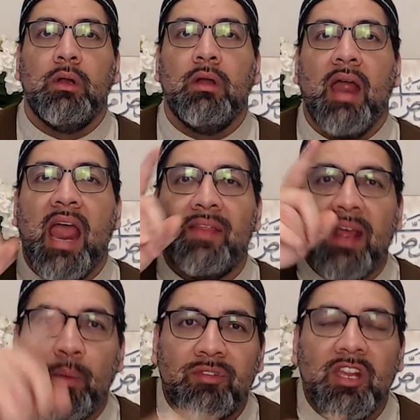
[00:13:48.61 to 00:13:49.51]
And they
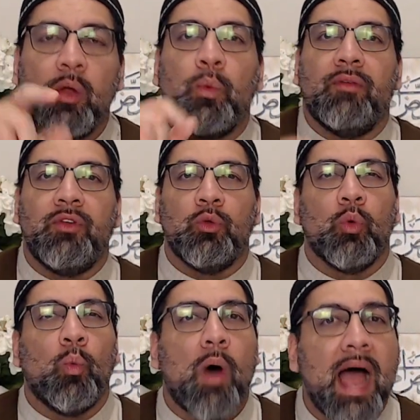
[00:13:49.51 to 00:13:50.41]
still refuse.
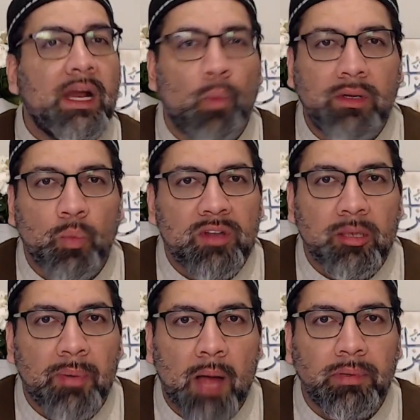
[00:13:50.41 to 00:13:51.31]
Why? What's the
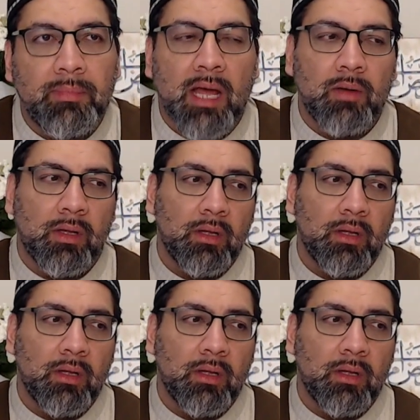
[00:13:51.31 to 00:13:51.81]
problem now?